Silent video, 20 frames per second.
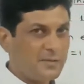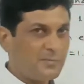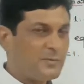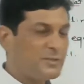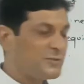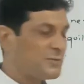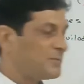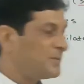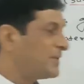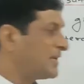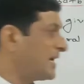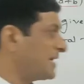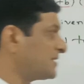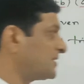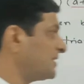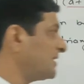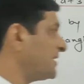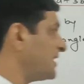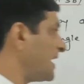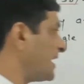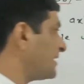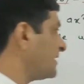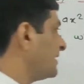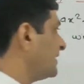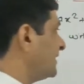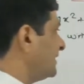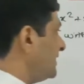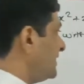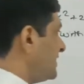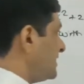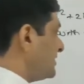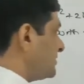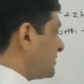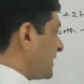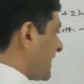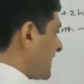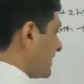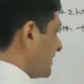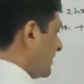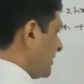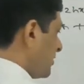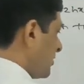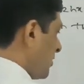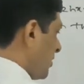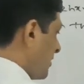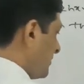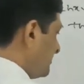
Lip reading: means we can say that each angle